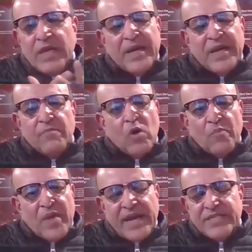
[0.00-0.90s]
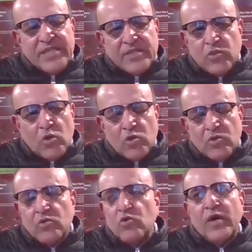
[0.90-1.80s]
many Bombayites does not
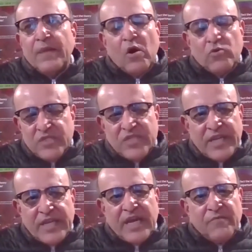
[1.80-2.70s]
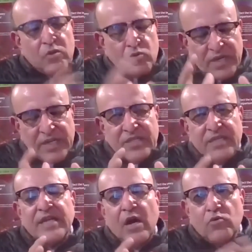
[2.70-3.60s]
know about this area, even though it is
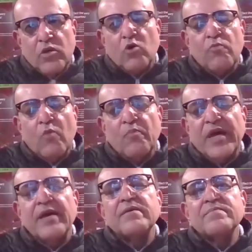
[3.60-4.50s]
in downtown Bombay.